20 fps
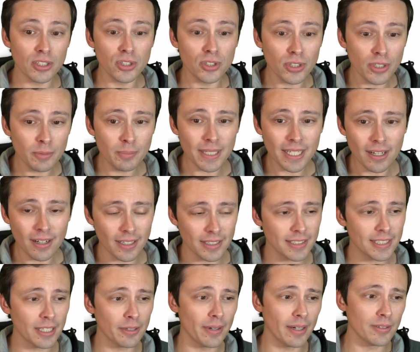should be
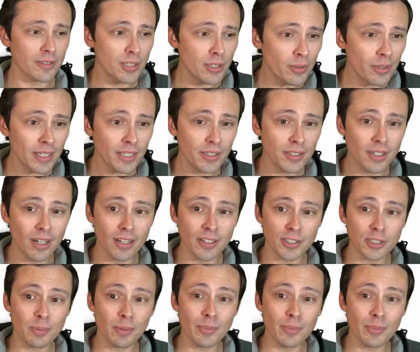costing around $200,